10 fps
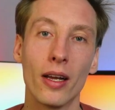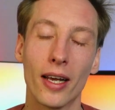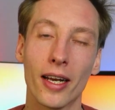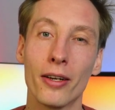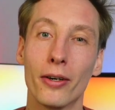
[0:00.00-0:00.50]

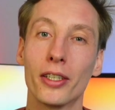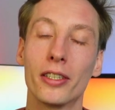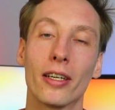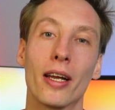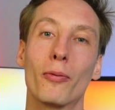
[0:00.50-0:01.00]
I noticed you
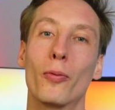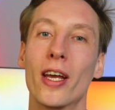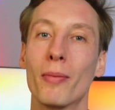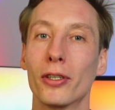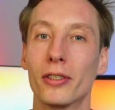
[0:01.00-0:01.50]
can have way
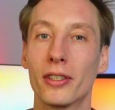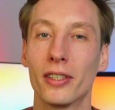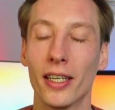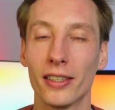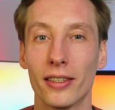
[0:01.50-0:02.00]
more
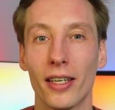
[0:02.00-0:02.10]
success and